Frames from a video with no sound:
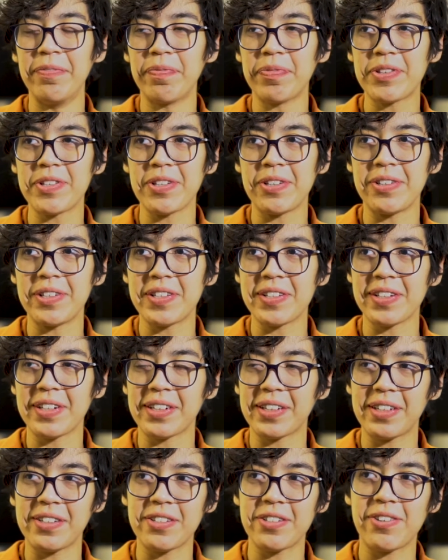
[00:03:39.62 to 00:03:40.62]
So it's
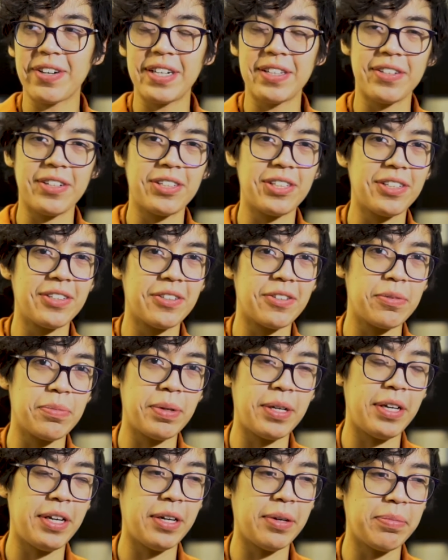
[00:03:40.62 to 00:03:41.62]
these transitions are
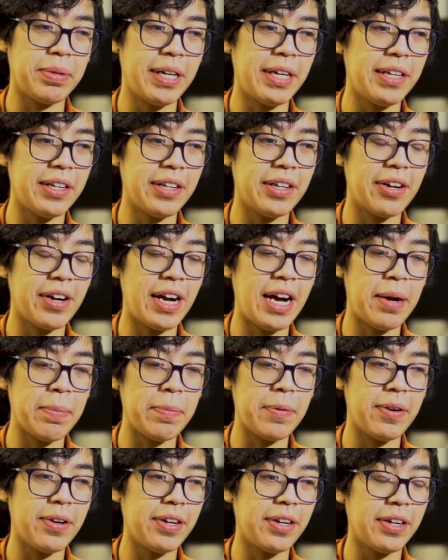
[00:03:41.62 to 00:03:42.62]
being made and they're
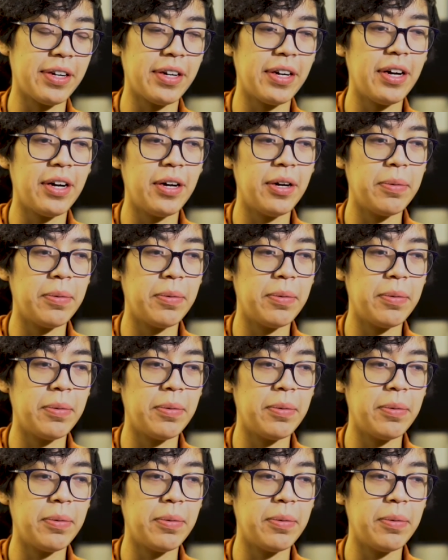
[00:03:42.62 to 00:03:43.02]
happening